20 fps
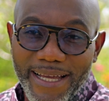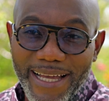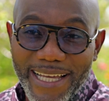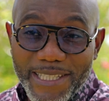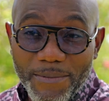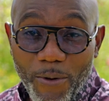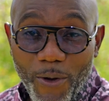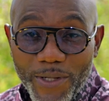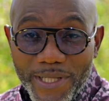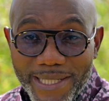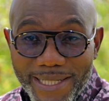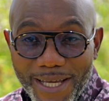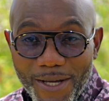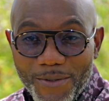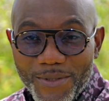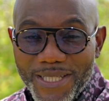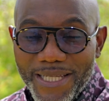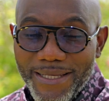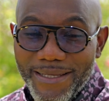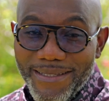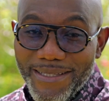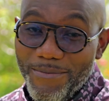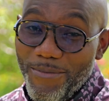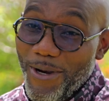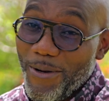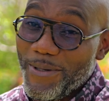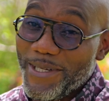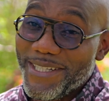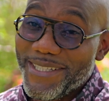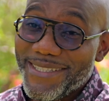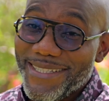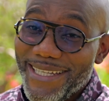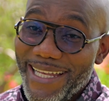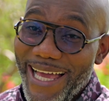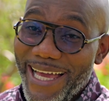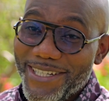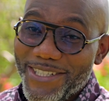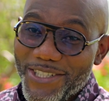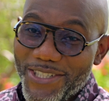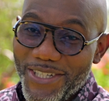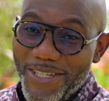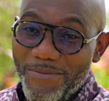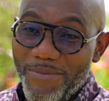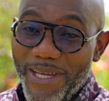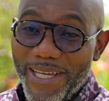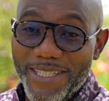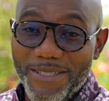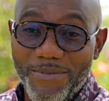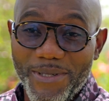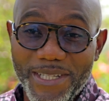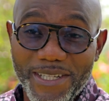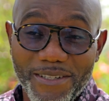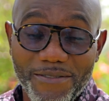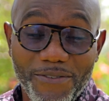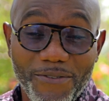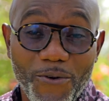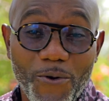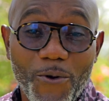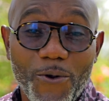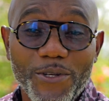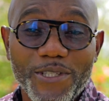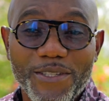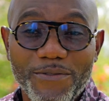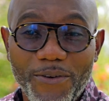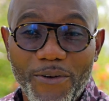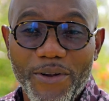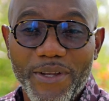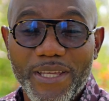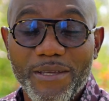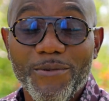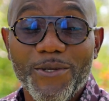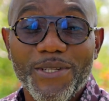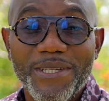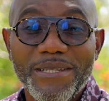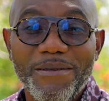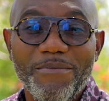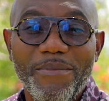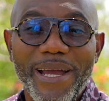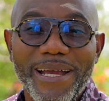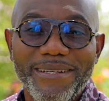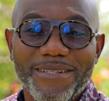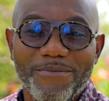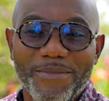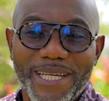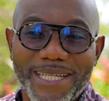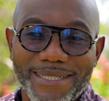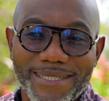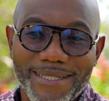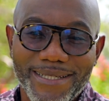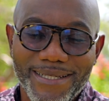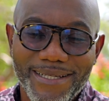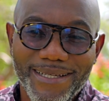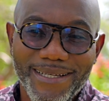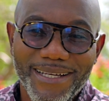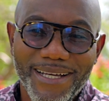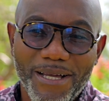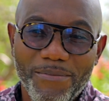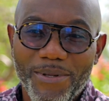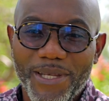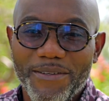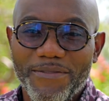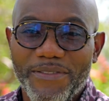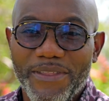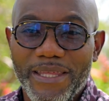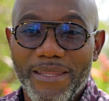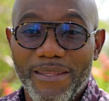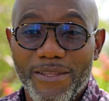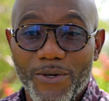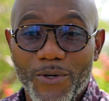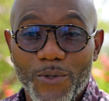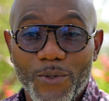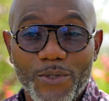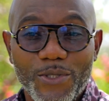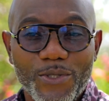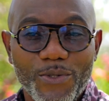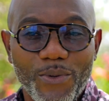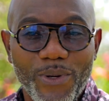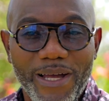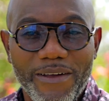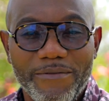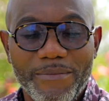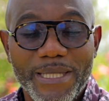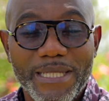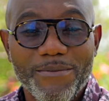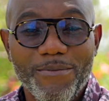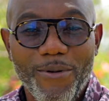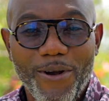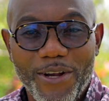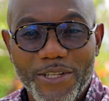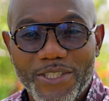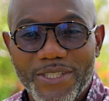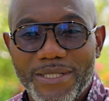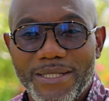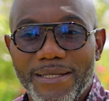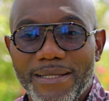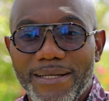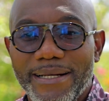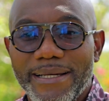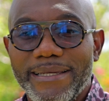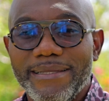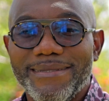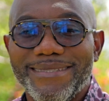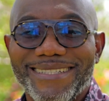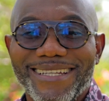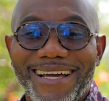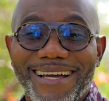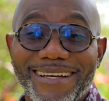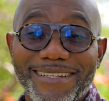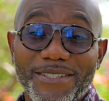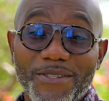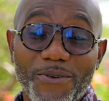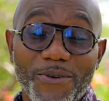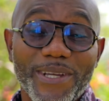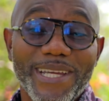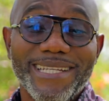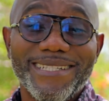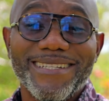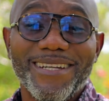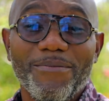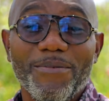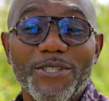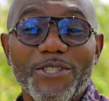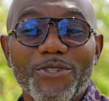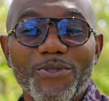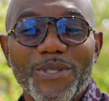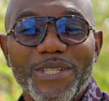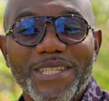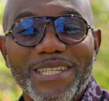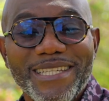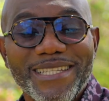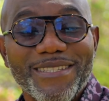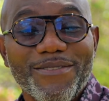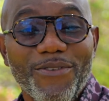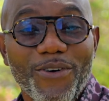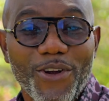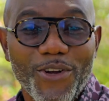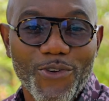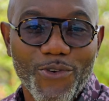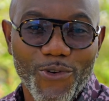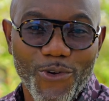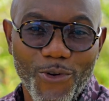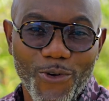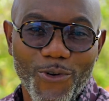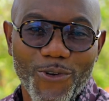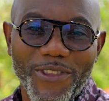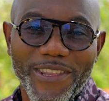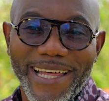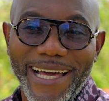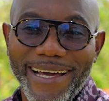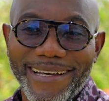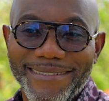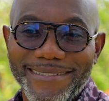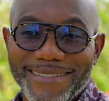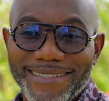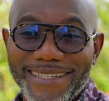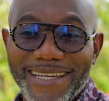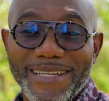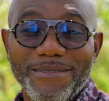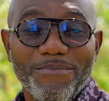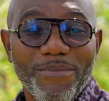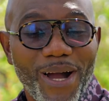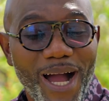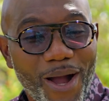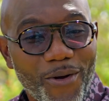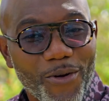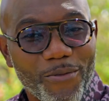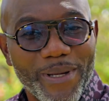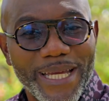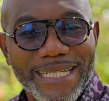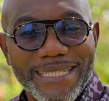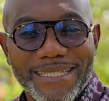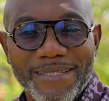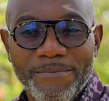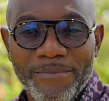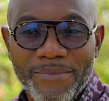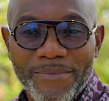As pointed out, the Barbados Landship has been a force for community betterment, uplifting those who have been marginalized and creating opportunities for growth and empowerment.